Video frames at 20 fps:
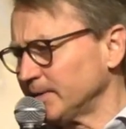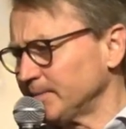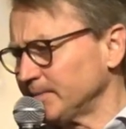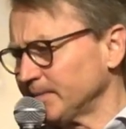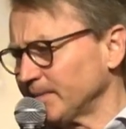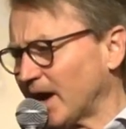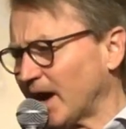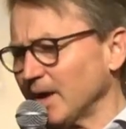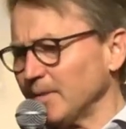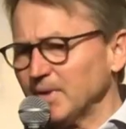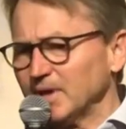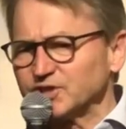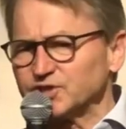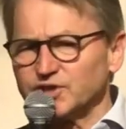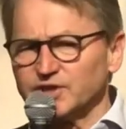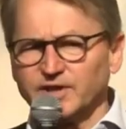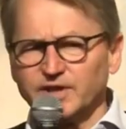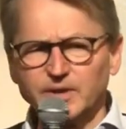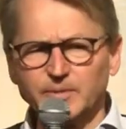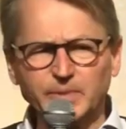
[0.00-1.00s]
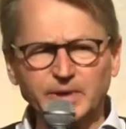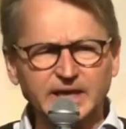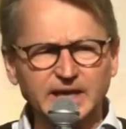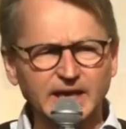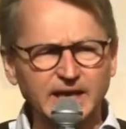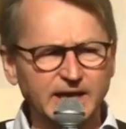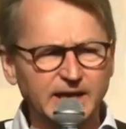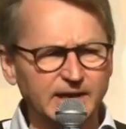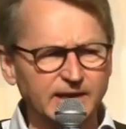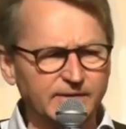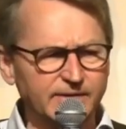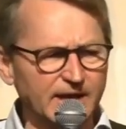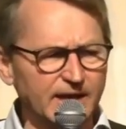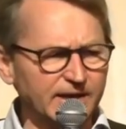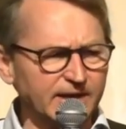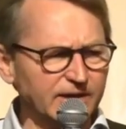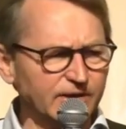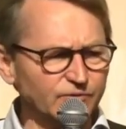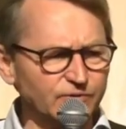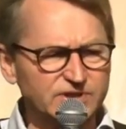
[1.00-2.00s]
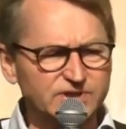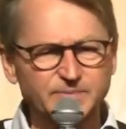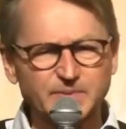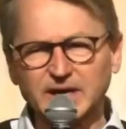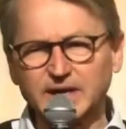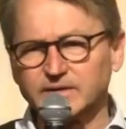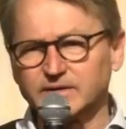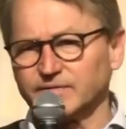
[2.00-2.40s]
I mentioned in the beginning that in respect